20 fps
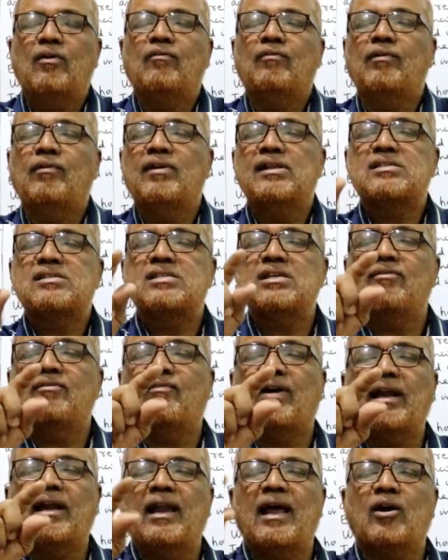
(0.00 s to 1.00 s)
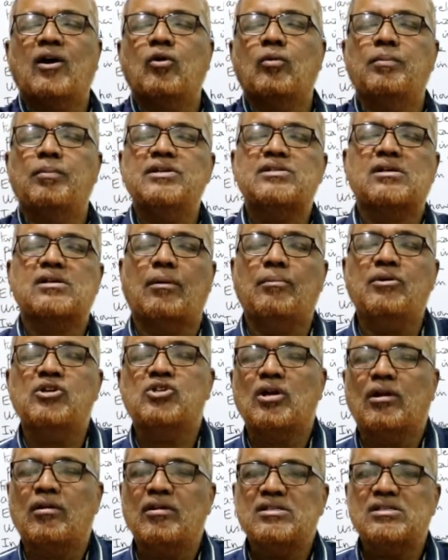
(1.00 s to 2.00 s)
we will see 1 lakh rupees
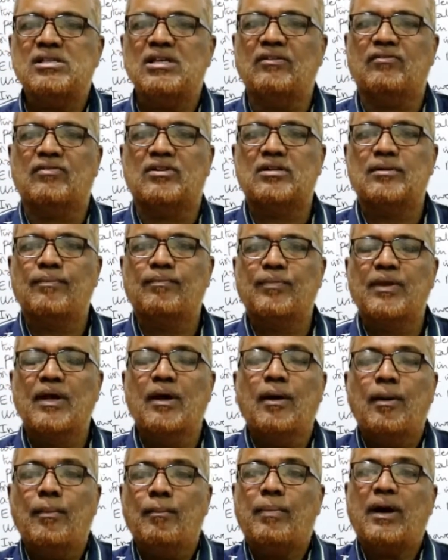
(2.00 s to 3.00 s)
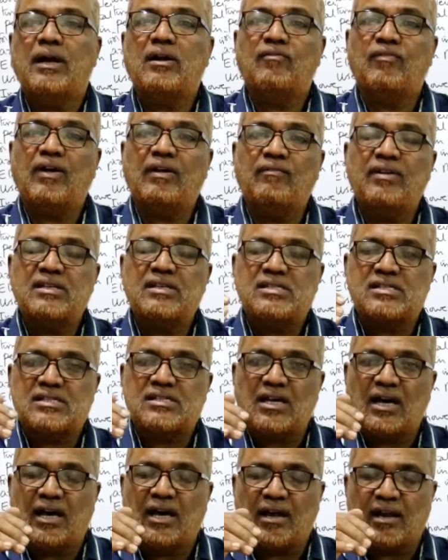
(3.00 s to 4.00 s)
commission received. But when we
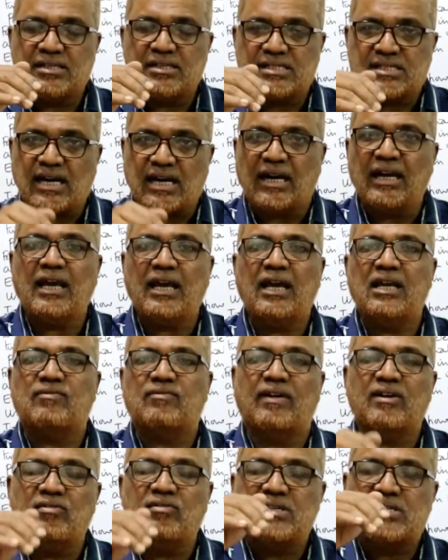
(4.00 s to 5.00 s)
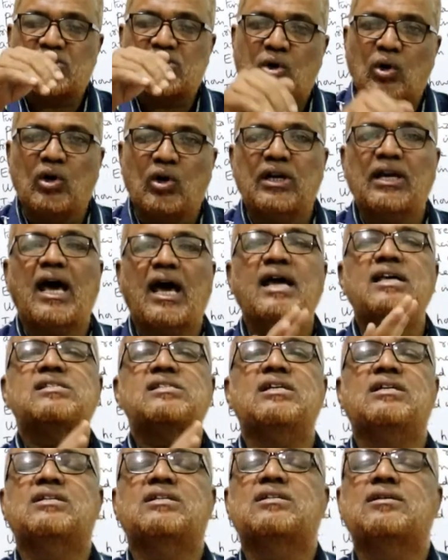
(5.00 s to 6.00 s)
study it, when we
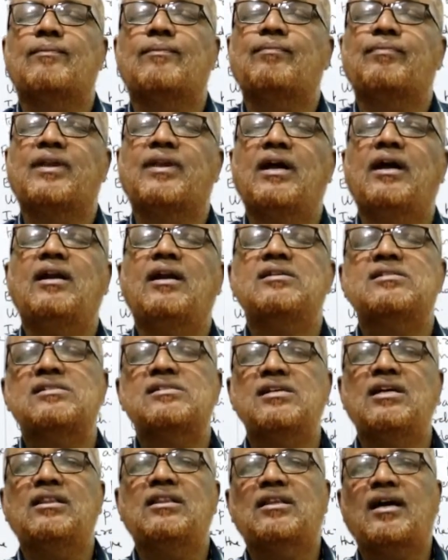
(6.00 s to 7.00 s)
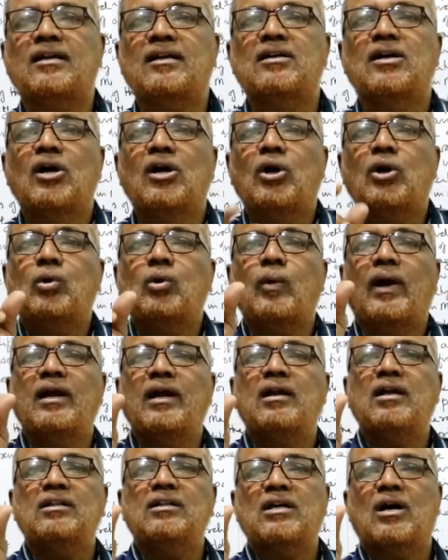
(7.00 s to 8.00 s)
scrutinize it, it is seen that
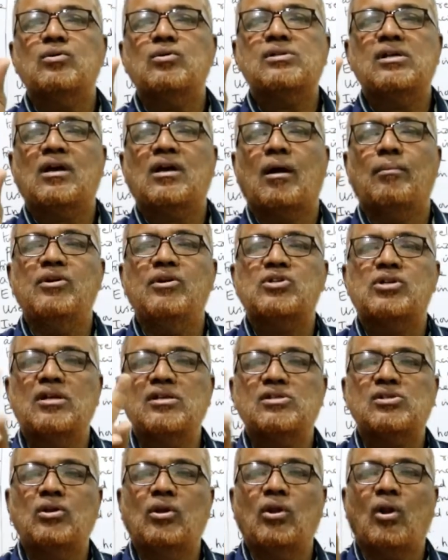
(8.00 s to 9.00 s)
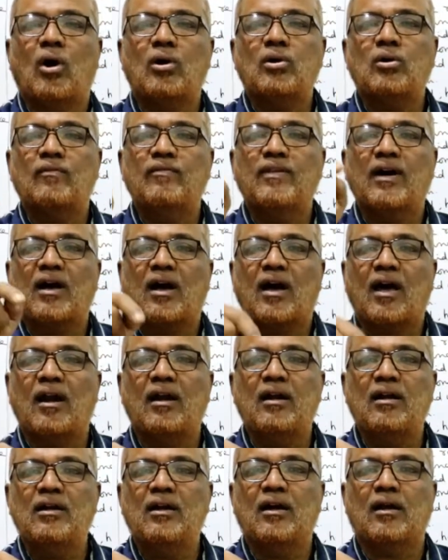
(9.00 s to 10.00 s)
20,000 commission is not of the
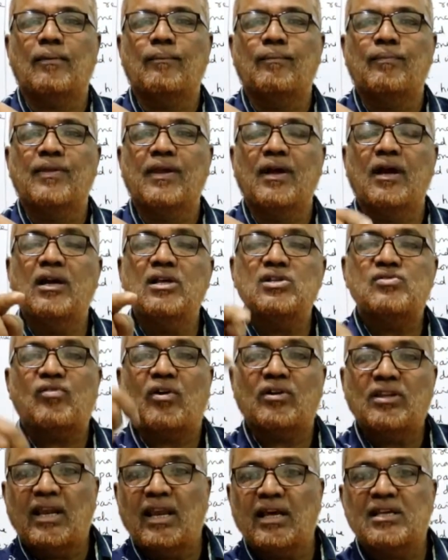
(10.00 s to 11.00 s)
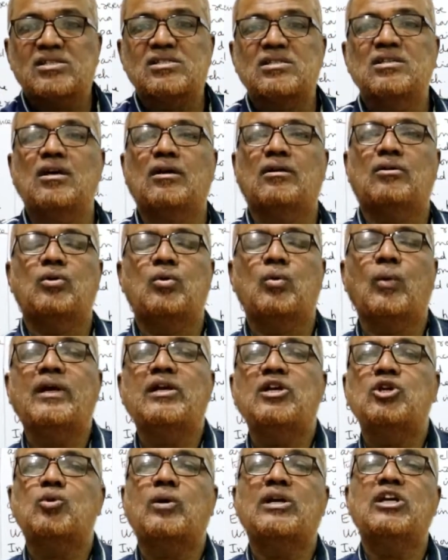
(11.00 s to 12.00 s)
current year. It is for the next year,
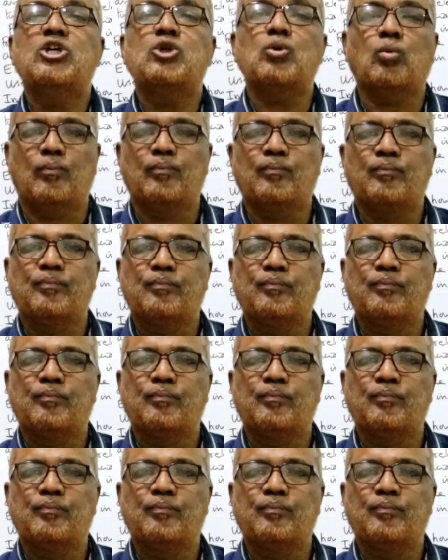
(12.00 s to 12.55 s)
2022.